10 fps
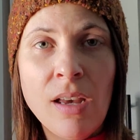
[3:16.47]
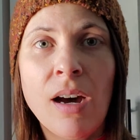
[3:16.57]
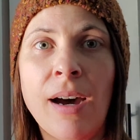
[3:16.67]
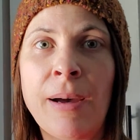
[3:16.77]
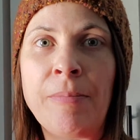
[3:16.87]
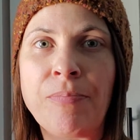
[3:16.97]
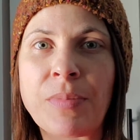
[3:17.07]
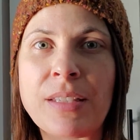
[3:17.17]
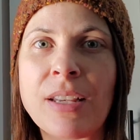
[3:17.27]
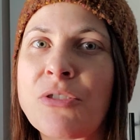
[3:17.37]

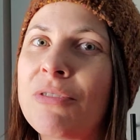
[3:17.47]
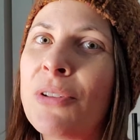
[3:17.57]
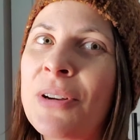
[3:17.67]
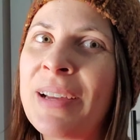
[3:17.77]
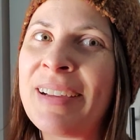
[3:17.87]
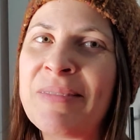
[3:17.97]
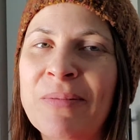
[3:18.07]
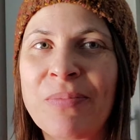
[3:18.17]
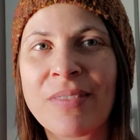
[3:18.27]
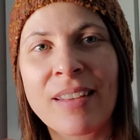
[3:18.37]
Um, Central Florida,
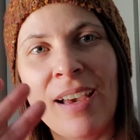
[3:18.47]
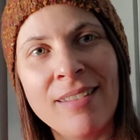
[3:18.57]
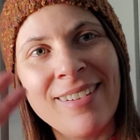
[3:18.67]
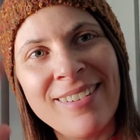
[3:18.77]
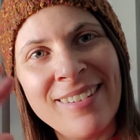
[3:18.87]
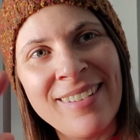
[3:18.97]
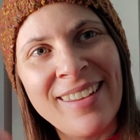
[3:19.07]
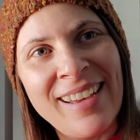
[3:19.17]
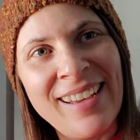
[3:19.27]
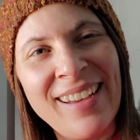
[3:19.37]
Heather Earl,
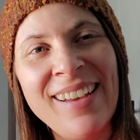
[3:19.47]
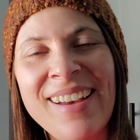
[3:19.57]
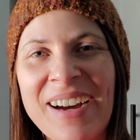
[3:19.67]
hey.